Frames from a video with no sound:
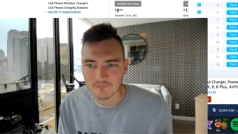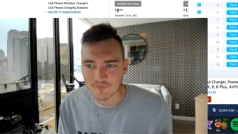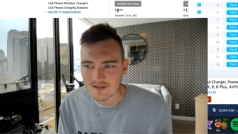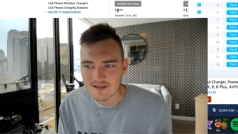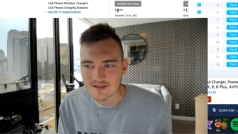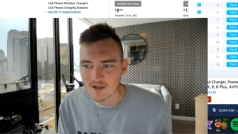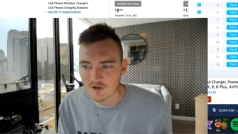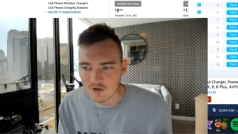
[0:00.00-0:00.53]

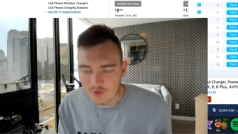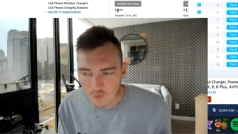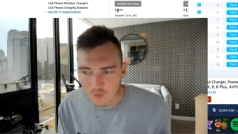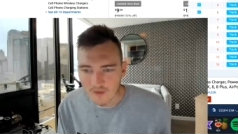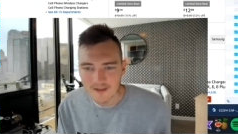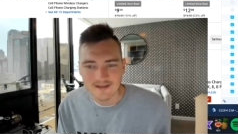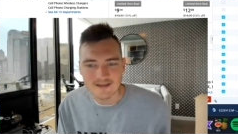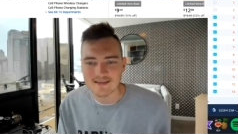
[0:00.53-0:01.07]
this is their
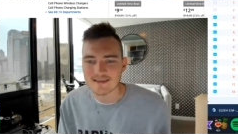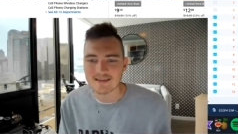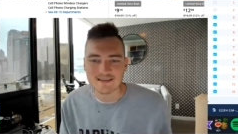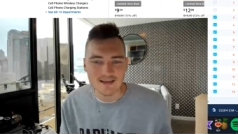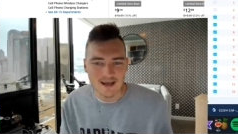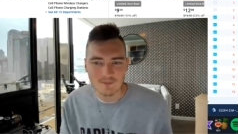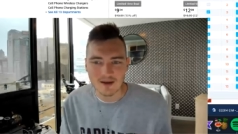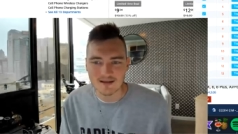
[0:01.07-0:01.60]
tool, and it does the
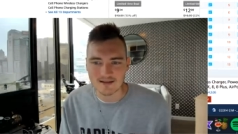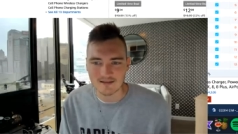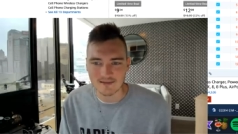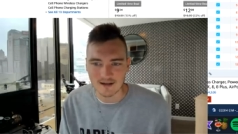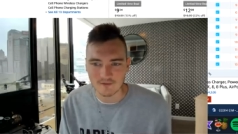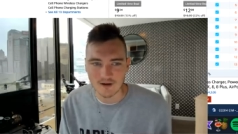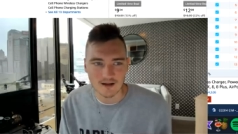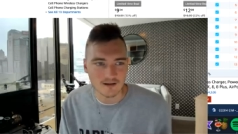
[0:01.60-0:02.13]
same basic
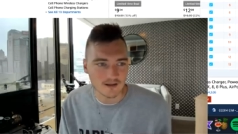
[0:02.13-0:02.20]
thing, right?